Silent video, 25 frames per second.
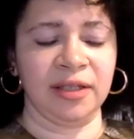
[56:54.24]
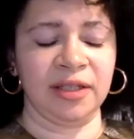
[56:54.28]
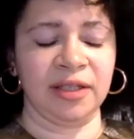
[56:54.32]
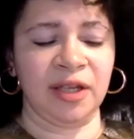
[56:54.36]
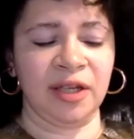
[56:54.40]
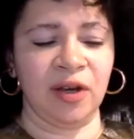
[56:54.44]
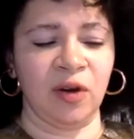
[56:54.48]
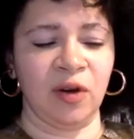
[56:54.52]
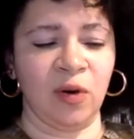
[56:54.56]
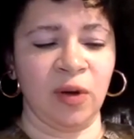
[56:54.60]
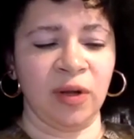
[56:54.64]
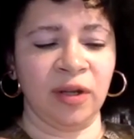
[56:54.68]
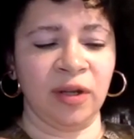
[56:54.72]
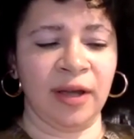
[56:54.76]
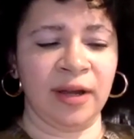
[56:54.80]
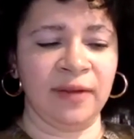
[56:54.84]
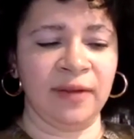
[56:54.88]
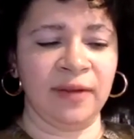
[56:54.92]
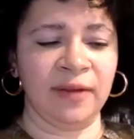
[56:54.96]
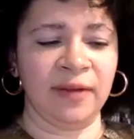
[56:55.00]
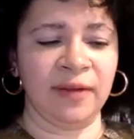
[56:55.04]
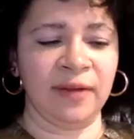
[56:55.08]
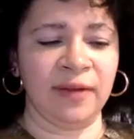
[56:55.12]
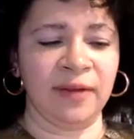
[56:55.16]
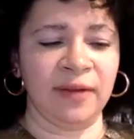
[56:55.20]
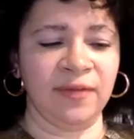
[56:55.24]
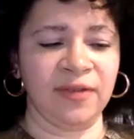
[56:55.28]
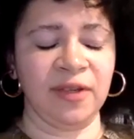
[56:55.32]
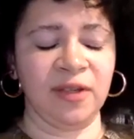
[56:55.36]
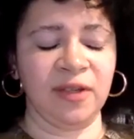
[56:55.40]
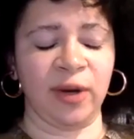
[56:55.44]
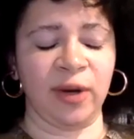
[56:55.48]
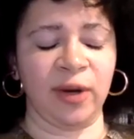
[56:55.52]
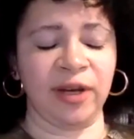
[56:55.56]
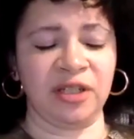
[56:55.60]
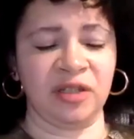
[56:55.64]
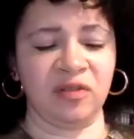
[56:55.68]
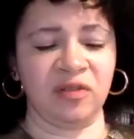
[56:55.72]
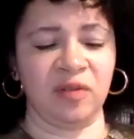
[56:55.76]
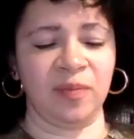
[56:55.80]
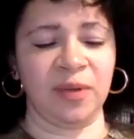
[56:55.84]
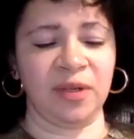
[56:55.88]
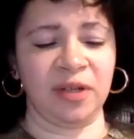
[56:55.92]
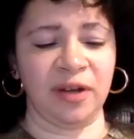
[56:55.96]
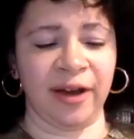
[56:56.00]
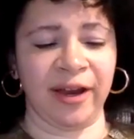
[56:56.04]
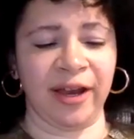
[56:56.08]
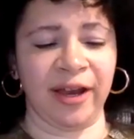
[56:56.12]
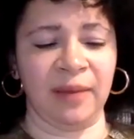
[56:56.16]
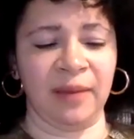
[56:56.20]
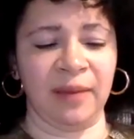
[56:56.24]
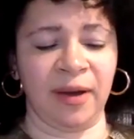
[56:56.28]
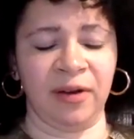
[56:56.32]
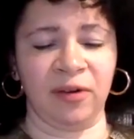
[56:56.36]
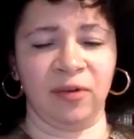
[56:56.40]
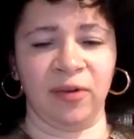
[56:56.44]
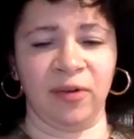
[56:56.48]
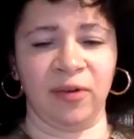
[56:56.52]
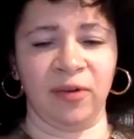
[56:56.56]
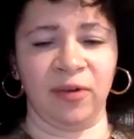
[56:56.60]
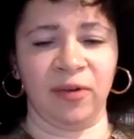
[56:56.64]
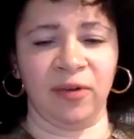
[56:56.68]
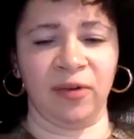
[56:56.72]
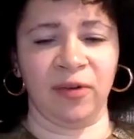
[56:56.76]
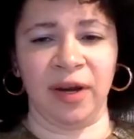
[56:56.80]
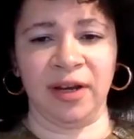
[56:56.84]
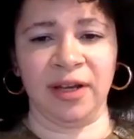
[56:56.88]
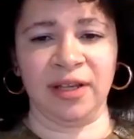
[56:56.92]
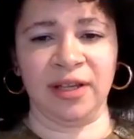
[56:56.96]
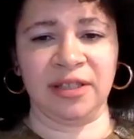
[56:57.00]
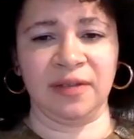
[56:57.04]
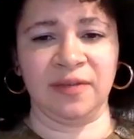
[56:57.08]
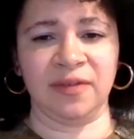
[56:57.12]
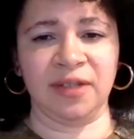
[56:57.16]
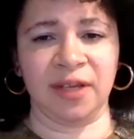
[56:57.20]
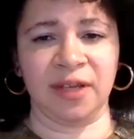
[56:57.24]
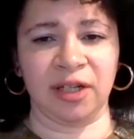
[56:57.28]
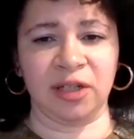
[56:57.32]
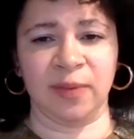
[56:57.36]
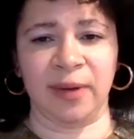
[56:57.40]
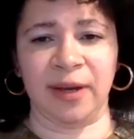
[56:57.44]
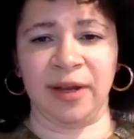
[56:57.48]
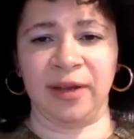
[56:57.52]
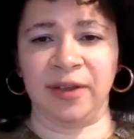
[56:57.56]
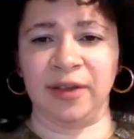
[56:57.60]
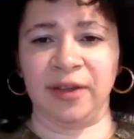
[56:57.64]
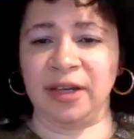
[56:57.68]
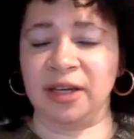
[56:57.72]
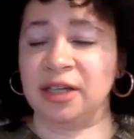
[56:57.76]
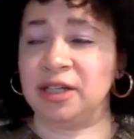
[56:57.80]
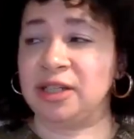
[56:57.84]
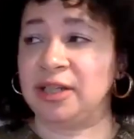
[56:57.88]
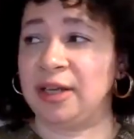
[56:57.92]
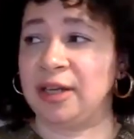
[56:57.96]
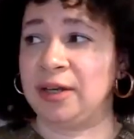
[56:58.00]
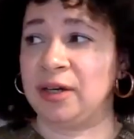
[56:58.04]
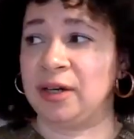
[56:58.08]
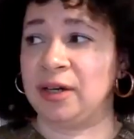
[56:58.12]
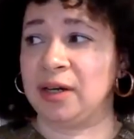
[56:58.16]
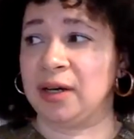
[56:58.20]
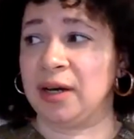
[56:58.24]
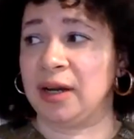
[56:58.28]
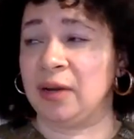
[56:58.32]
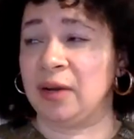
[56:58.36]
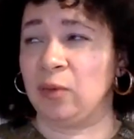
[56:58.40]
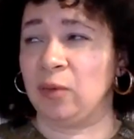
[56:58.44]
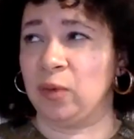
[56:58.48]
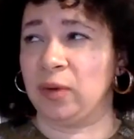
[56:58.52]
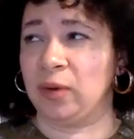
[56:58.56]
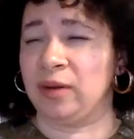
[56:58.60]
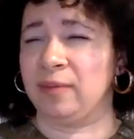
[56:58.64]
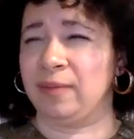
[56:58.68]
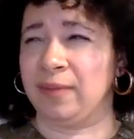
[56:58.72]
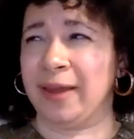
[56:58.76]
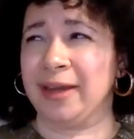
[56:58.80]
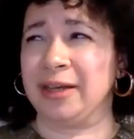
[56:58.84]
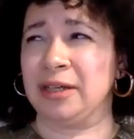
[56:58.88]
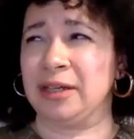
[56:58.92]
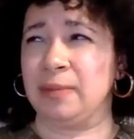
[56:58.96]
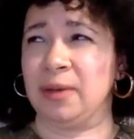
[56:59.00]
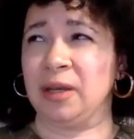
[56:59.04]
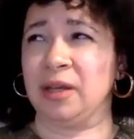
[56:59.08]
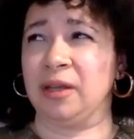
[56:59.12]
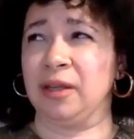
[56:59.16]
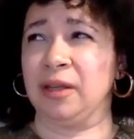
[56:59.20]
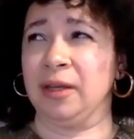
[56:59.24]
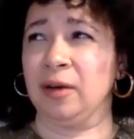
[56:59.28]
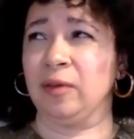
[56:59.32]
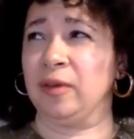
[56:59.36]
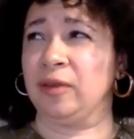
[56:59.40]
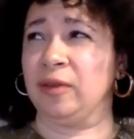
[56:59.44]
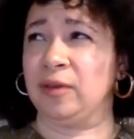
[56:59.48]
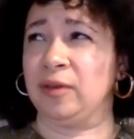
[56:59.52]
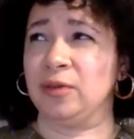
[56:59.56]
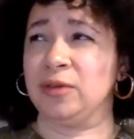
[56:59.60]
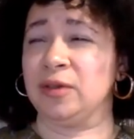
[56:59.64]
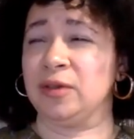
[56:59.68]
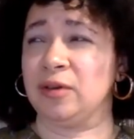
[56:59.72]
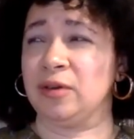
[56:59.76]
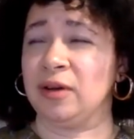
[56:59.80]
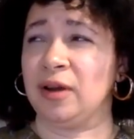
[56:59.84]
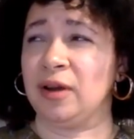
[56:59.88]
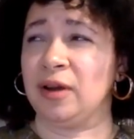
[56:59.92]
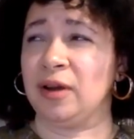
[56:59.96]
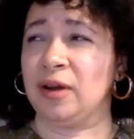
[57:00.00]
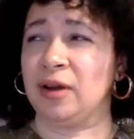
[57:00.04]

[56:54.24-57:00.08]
So some of these questions we've been talking about around areas of sexuality and gender, I would like to be clear that those are